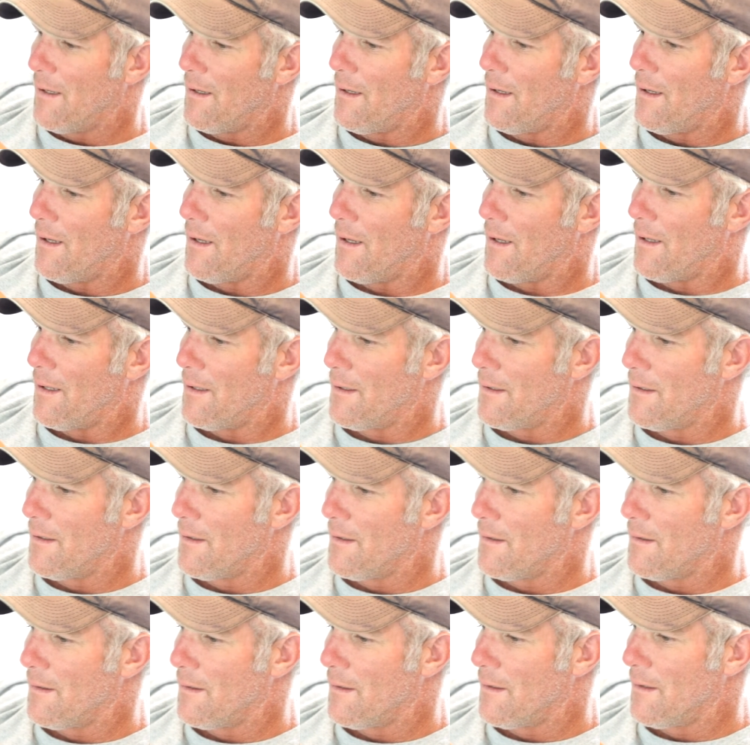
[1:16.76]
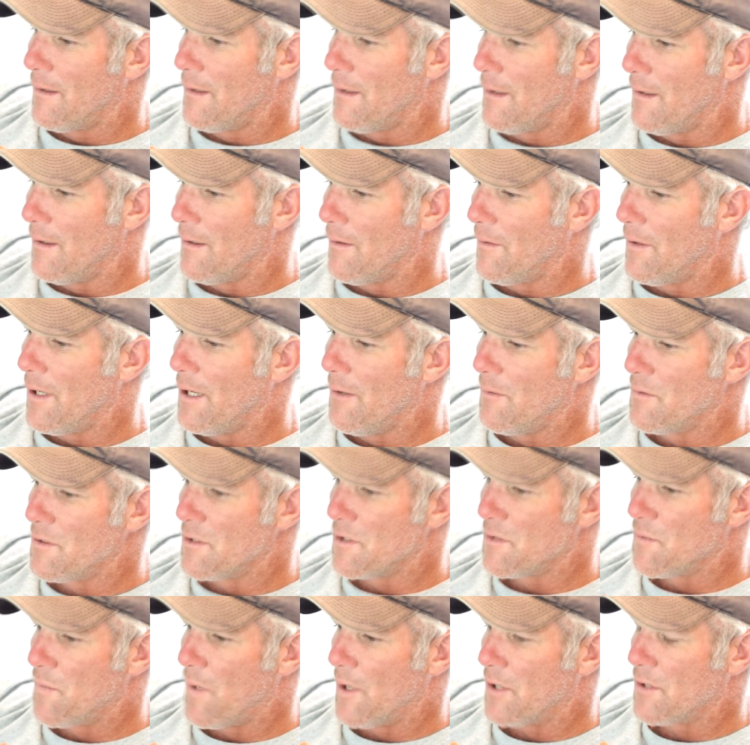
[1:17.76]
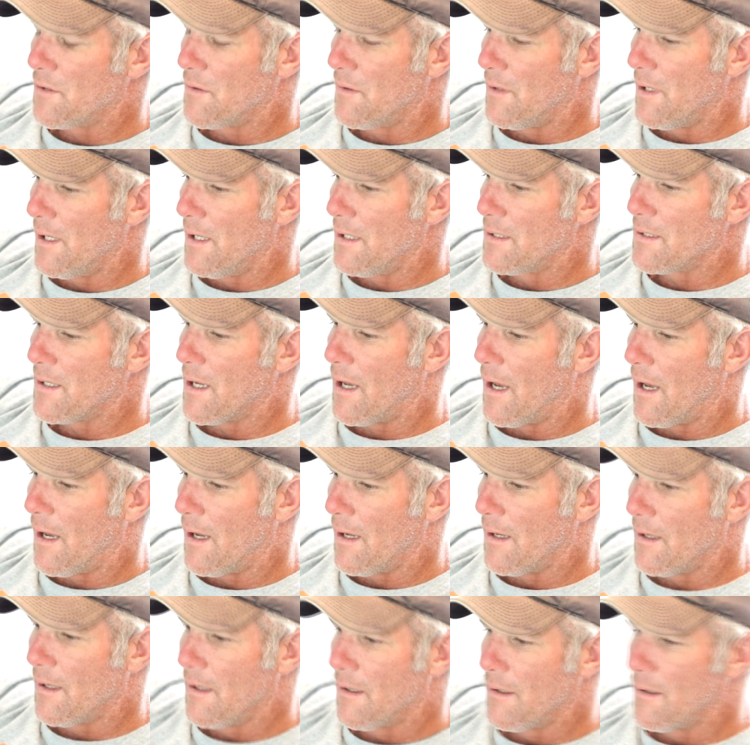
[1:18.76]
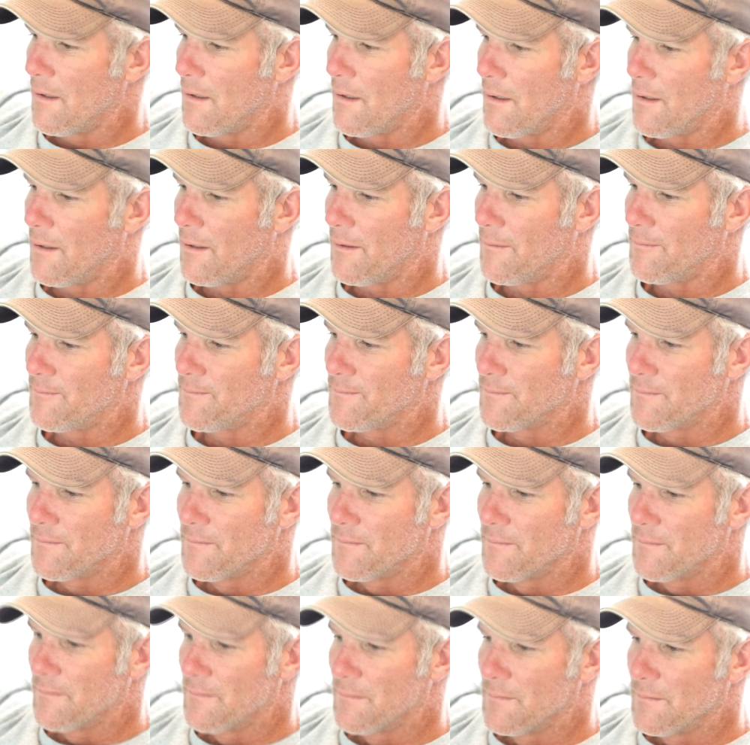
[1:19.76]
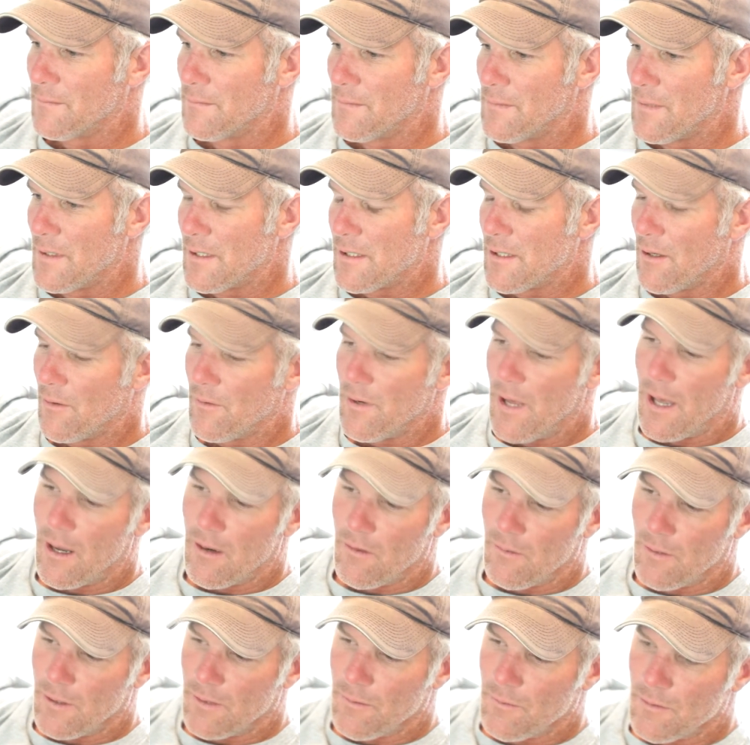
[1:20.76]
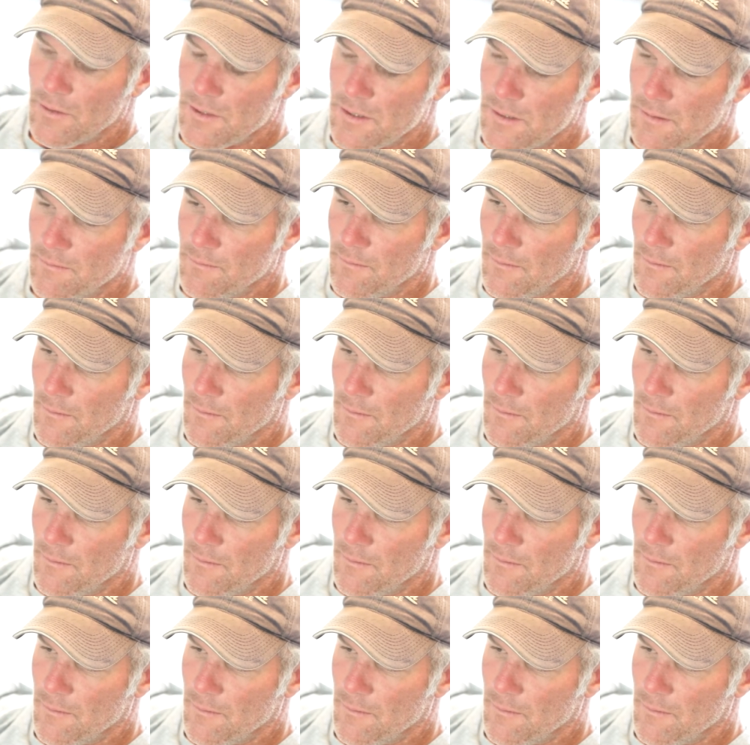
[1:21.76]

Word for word: And you know, he was a special needs guy. So not only was